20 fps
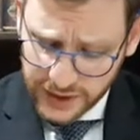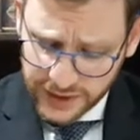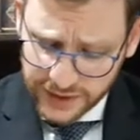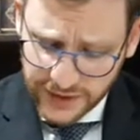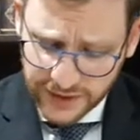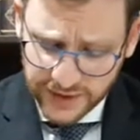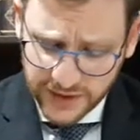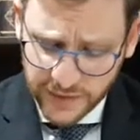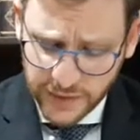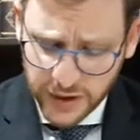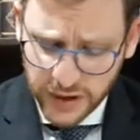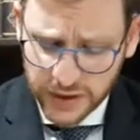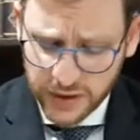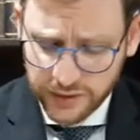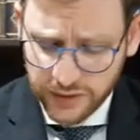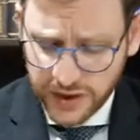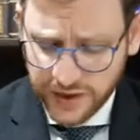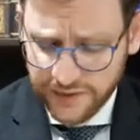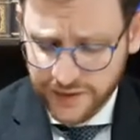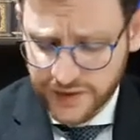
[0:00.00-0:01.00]
Says the Gemara
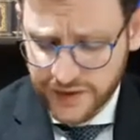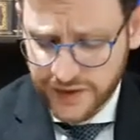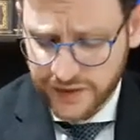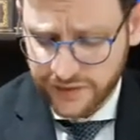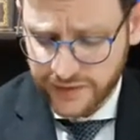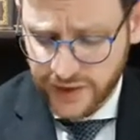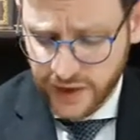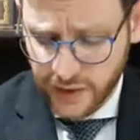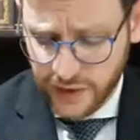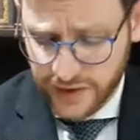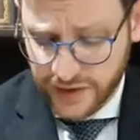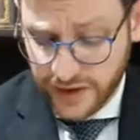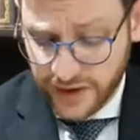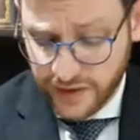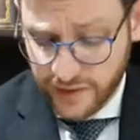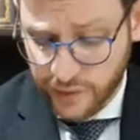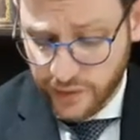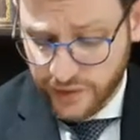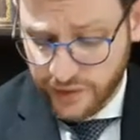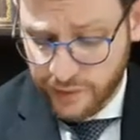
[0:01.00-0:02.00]
L'Roiv Ksiv. No, it
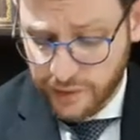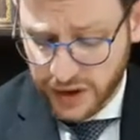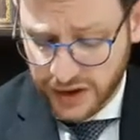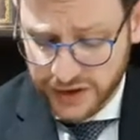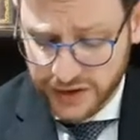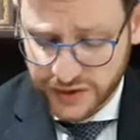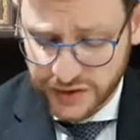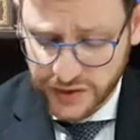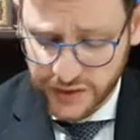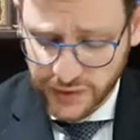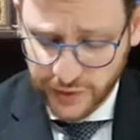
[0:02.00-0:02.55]
says it was much.